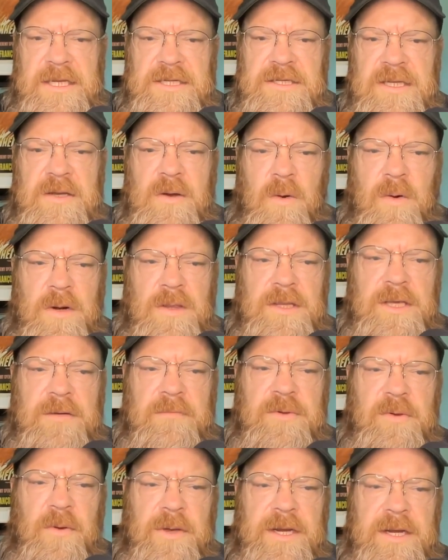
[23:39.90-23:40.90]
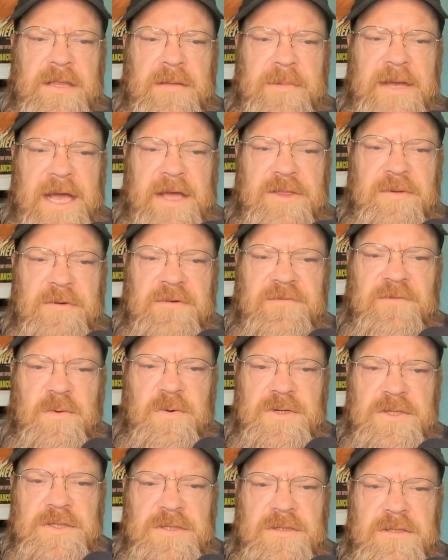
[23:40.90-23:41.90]
allegedly ordered the employee into the bathroom and
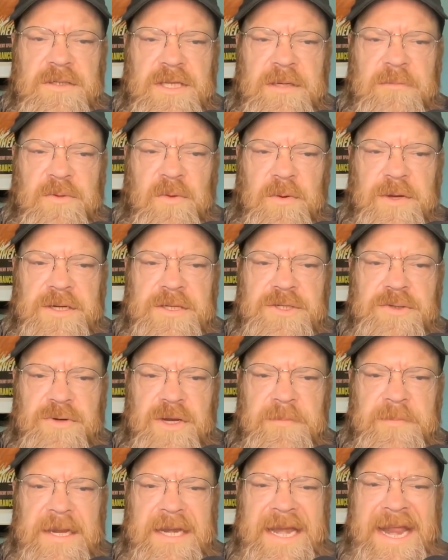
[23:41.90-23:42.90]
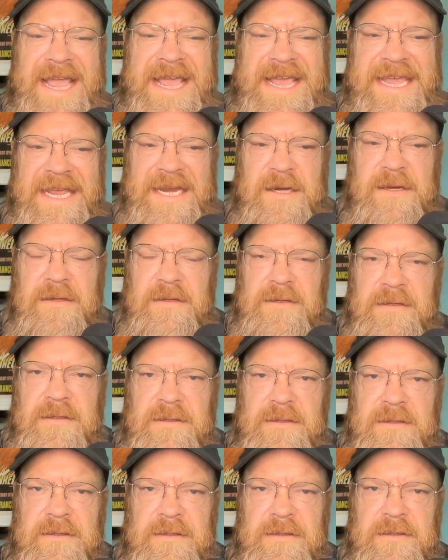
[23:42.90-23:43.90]
forced the employee to strip naked.
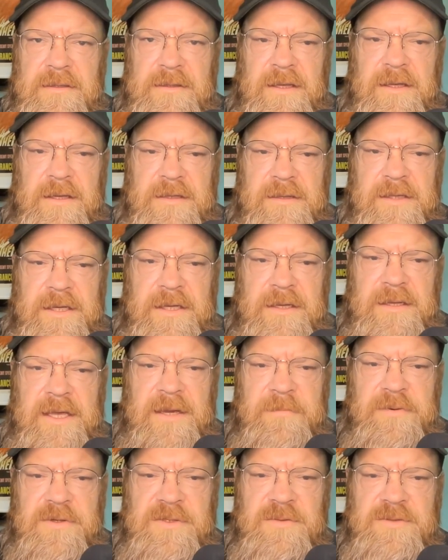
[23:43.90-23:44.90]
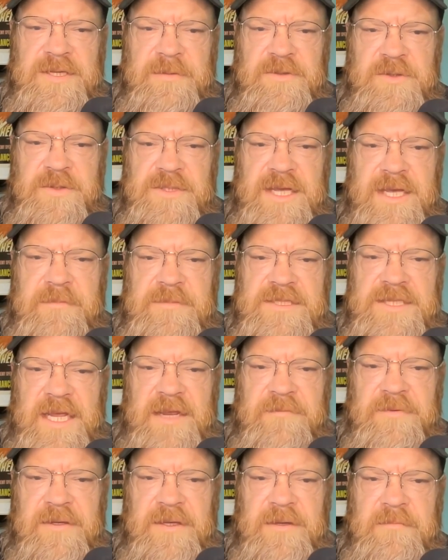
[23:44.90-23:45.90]
Luckily, that person was able to escape
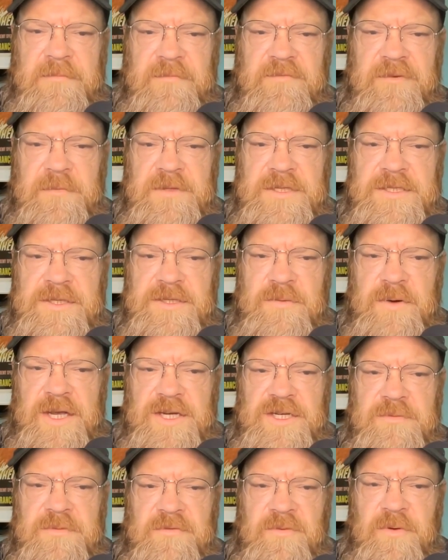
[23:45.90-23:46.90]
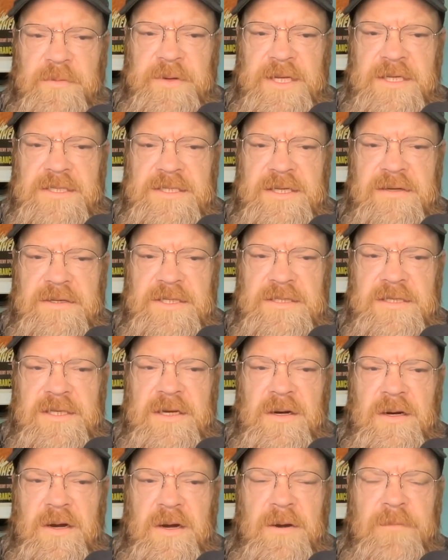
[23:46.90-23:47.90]
safely from the situation before being
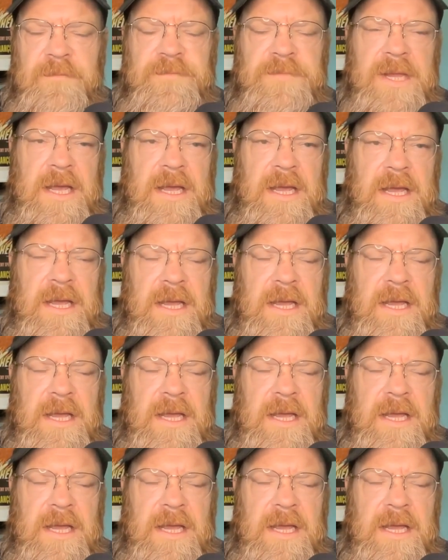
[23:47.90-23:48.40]
seriously hurt.